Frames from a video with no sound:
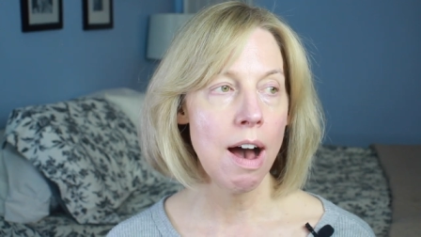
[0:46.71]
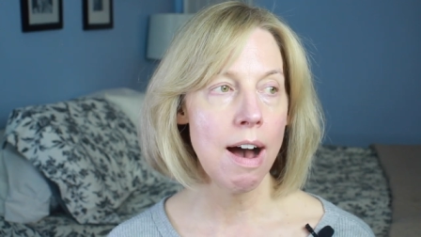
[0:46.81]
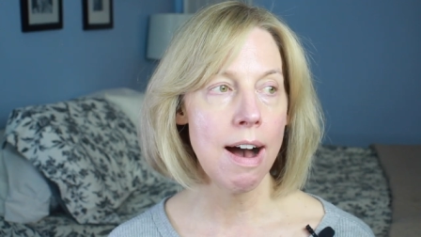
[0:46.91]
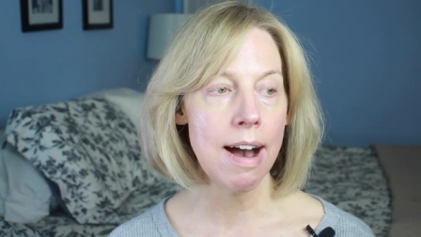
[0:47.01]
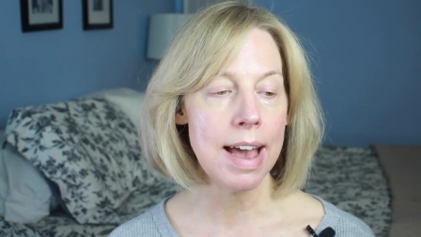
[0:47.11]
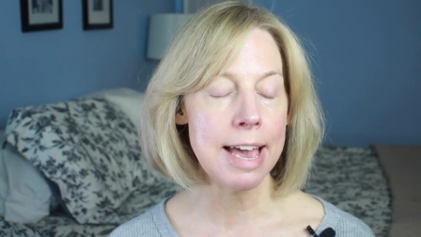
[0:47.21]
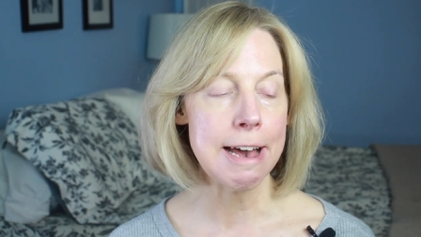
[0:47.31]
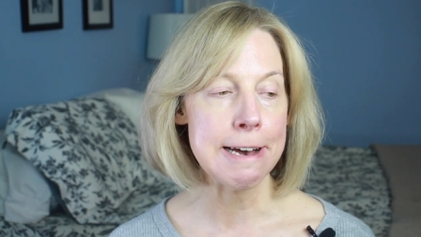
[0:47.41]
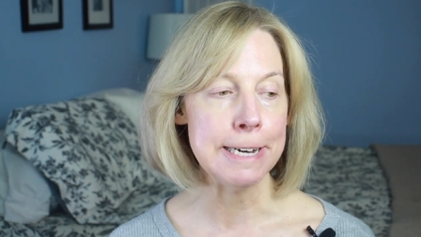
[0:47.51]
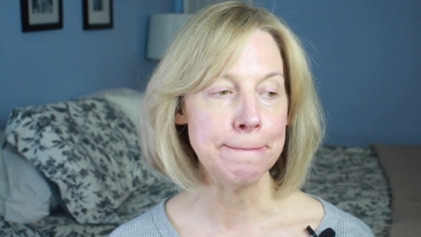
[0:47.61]
I
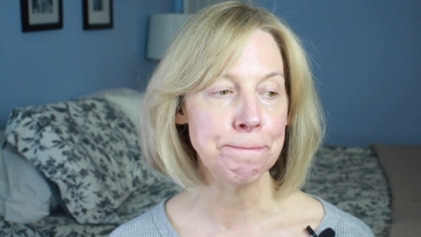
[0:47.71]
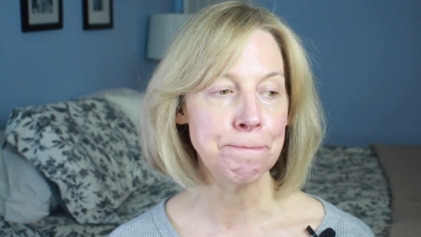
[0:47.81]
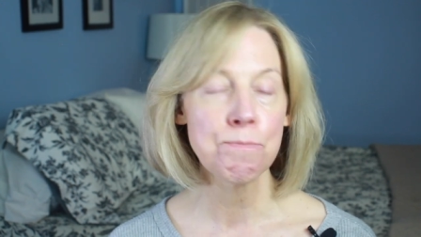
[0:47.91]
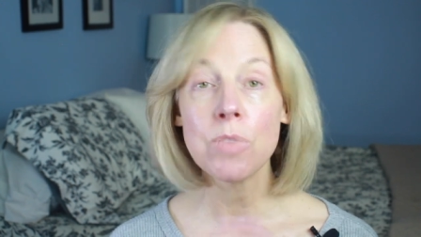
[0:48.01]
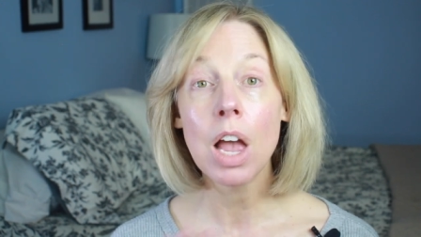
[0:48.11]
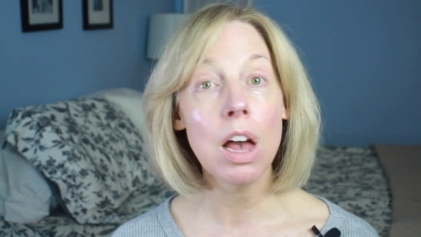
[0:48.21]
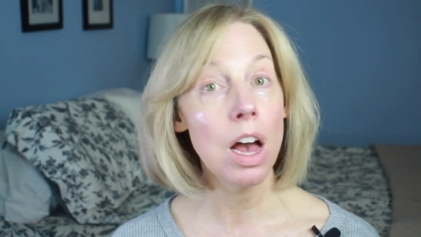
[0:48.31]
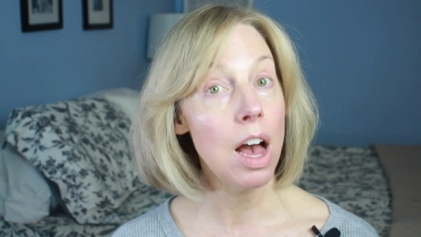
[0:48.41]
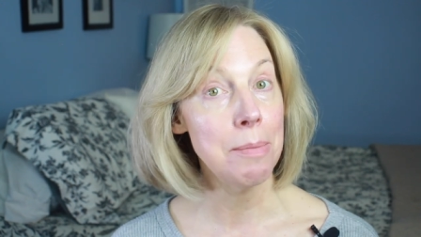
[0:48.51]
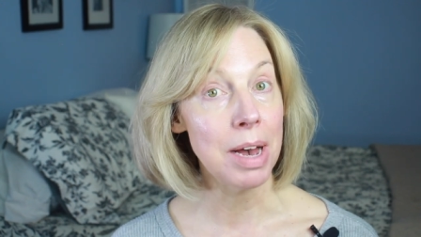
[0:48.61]
um,
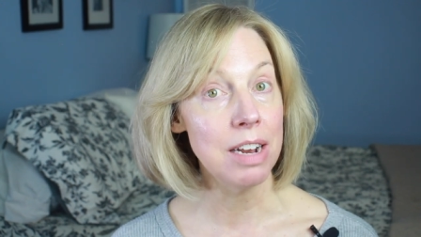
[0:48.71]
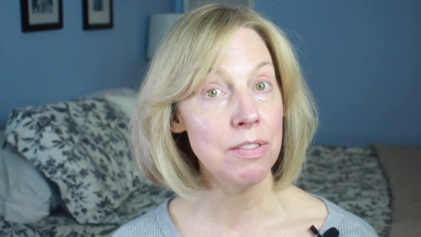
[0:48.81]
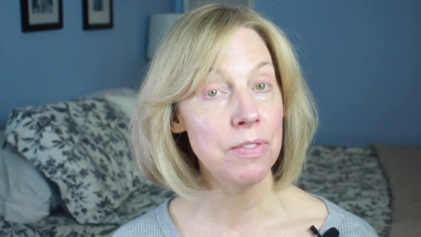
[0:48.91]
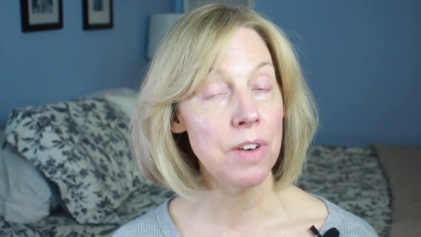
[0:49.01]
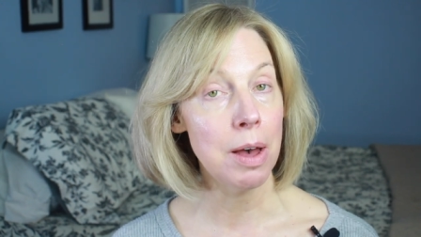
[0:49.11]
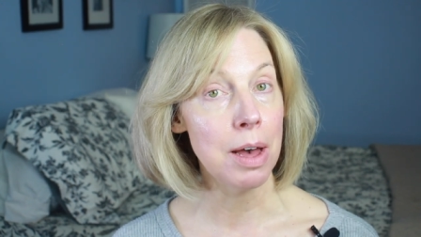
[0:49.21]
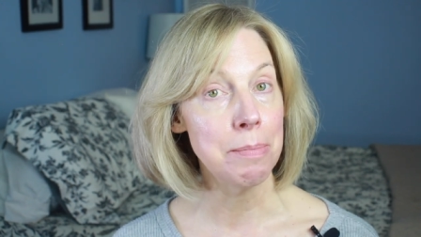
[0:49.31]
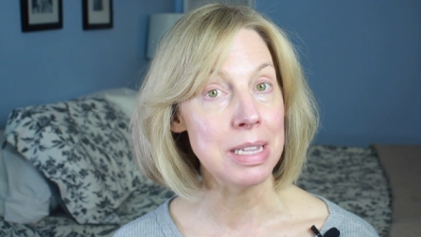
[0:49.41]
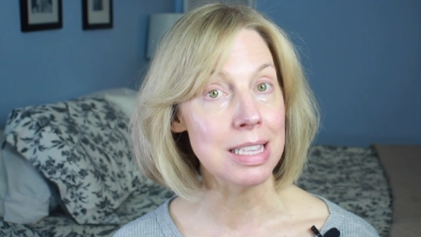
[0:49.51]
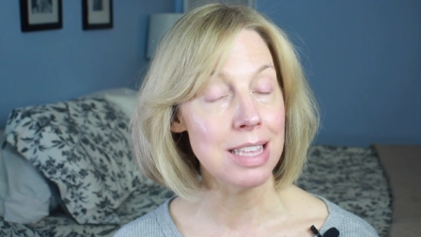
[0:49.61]
I might have uh,
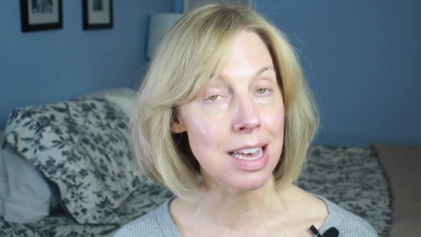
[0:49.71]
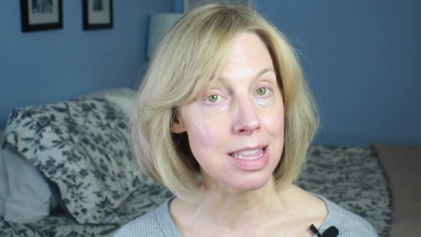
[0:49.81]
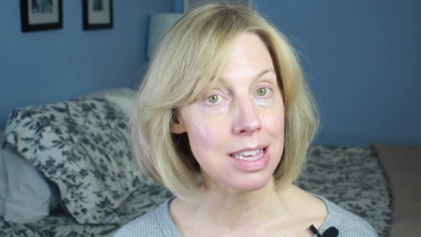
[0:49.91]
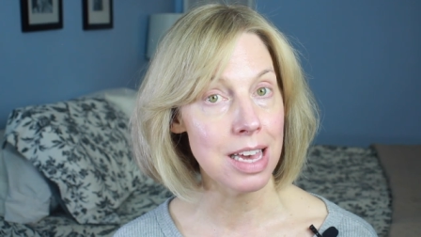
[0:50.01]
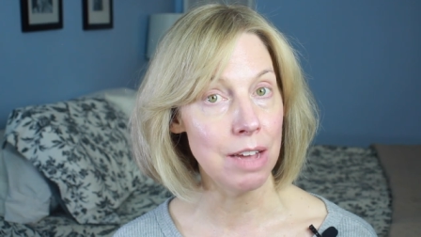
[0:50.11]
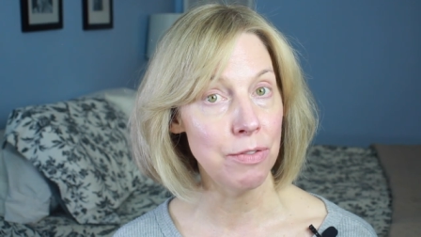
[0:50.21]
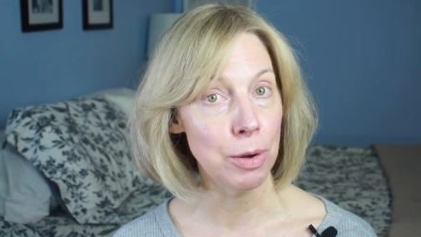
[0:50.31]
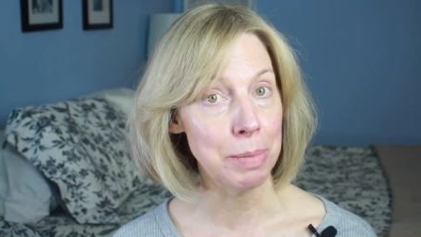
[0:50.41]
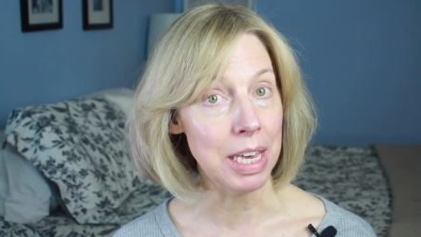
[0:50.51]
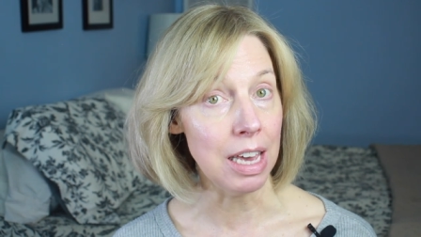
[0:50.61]
been sent it
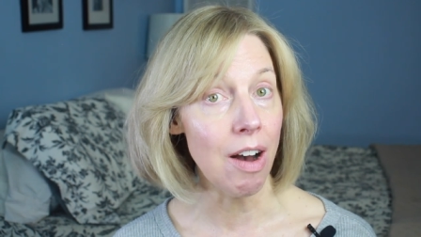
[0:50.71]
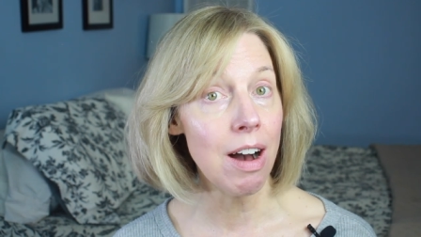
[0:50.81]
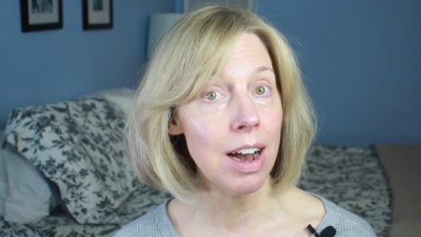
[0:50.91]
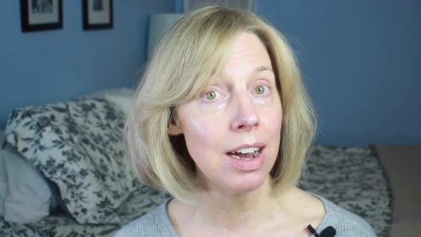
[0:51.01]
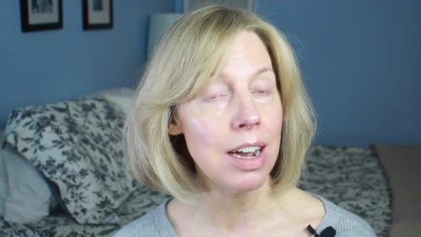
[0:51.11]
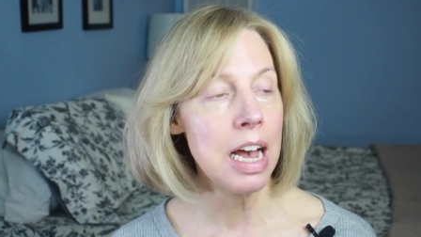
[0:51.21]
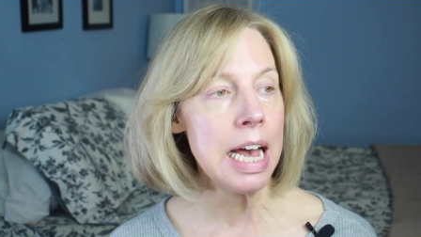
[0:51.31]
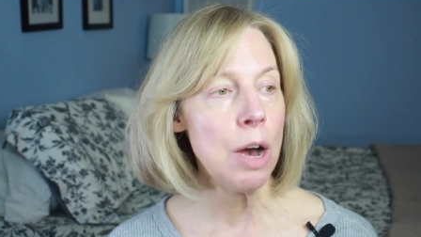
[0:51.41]
for PR,